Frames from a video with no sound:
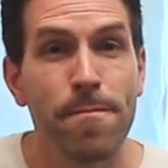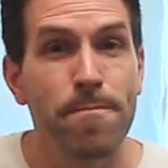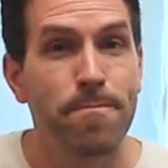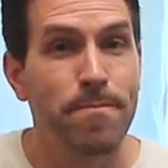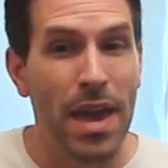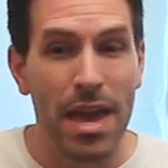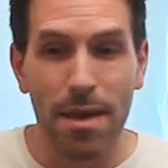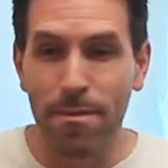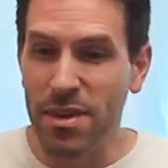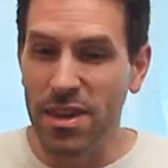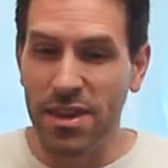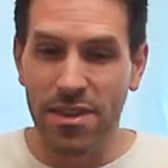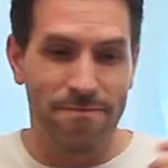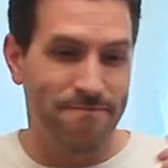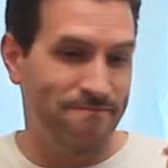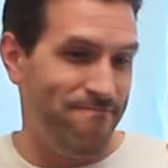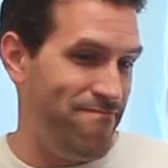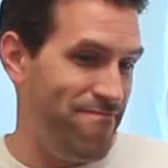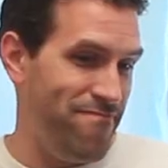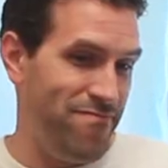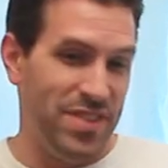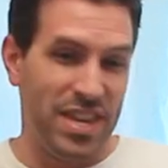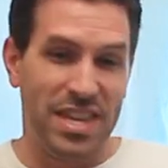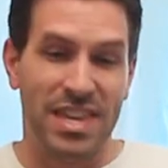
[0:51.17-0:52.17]

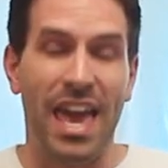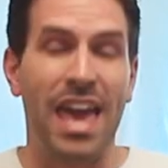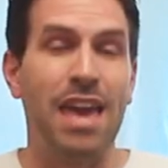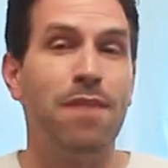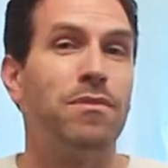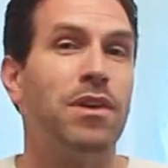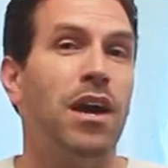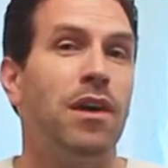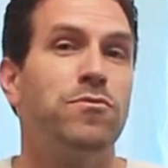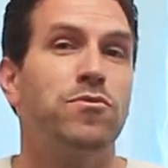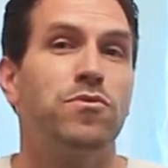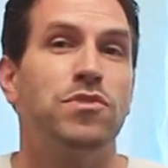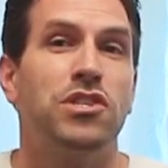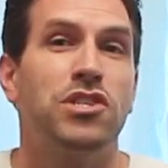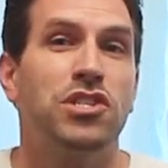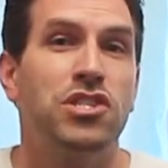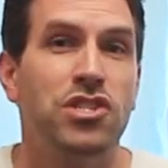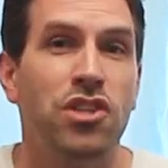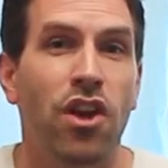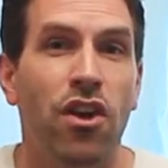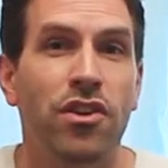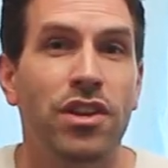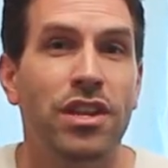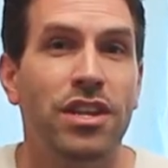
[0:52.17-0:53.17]
Maybe the game comes with a
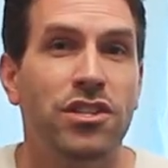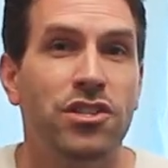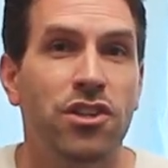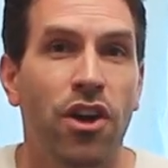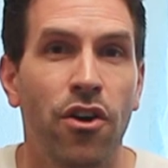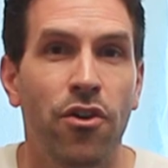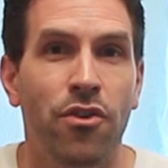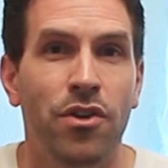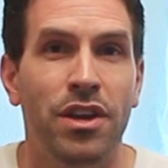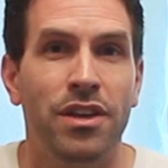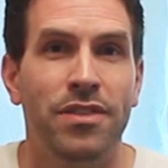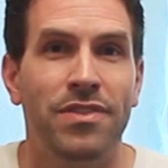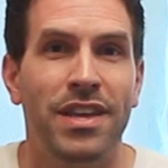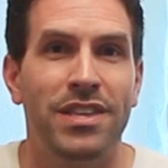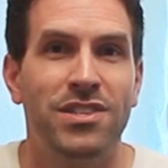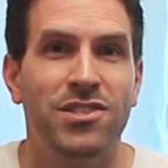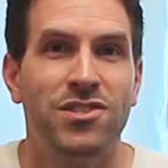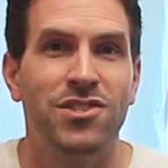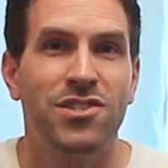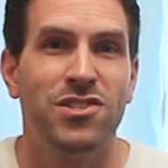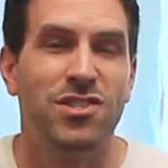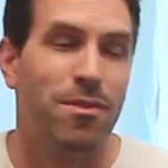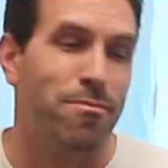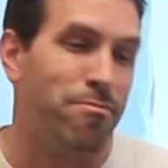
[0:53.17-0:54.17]
starting token
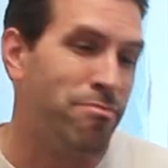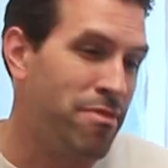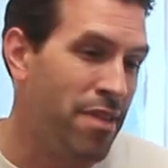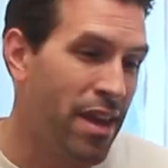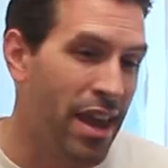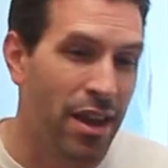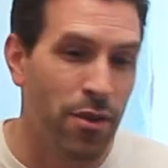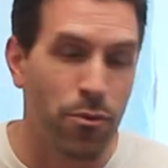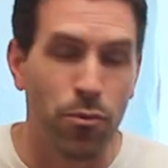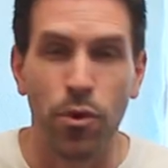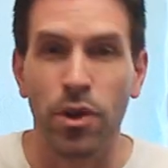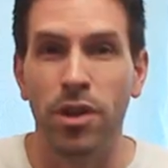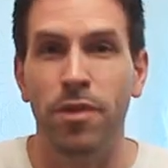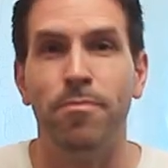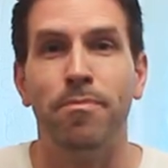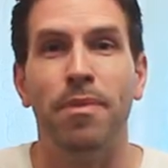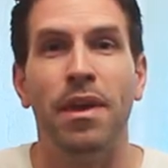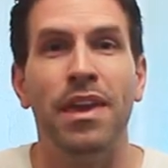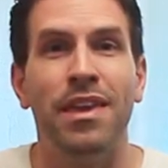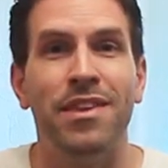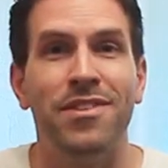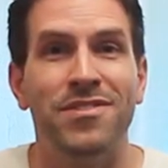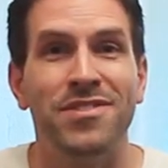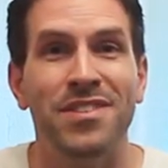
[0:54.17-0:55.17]
that's just a plain wooden
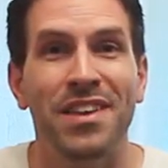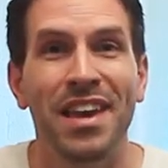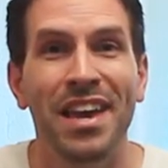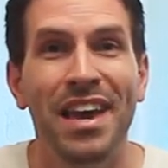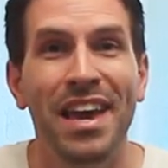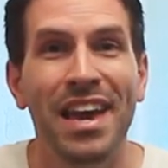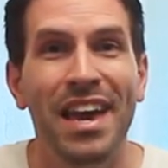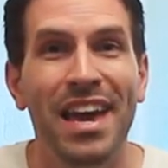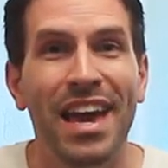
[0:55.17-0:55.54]
piece